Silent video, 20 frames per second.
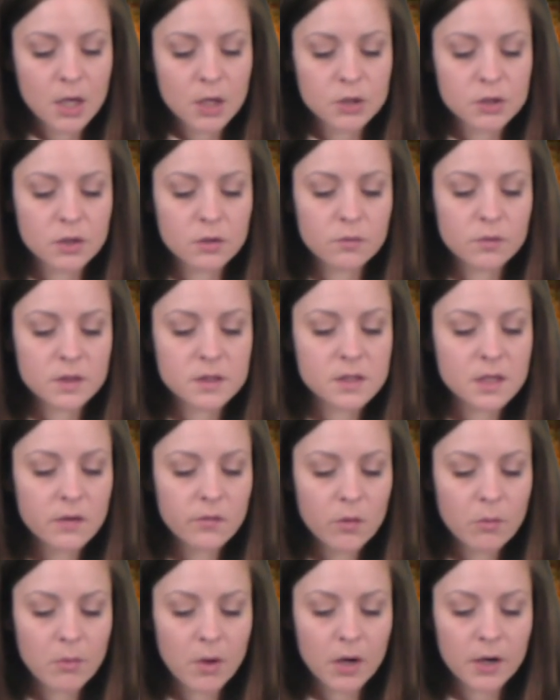to receive
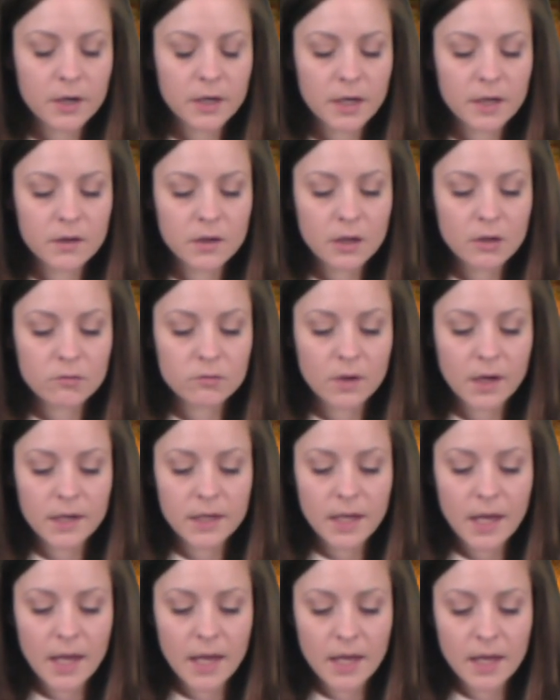a mark in their
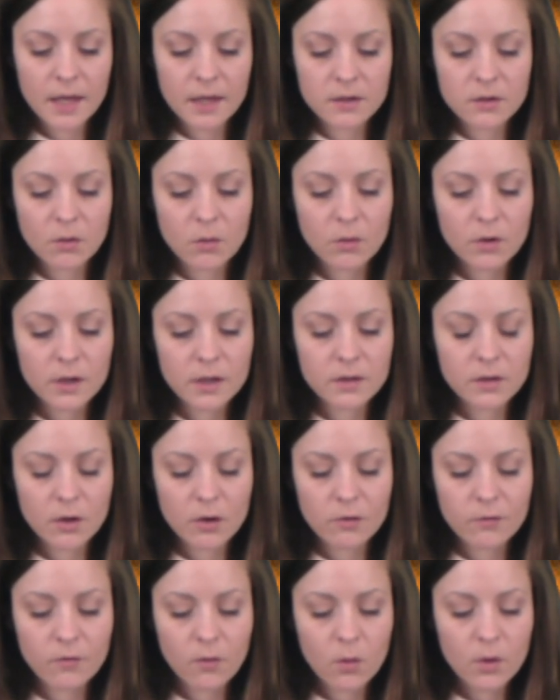right hand or in
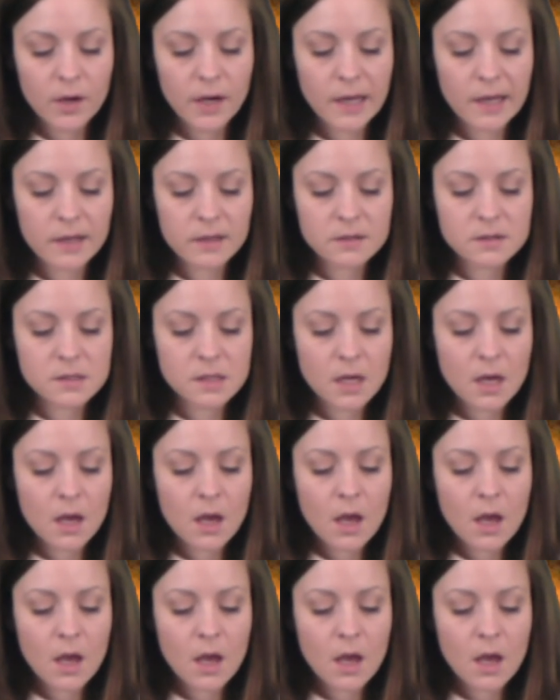their foreheads,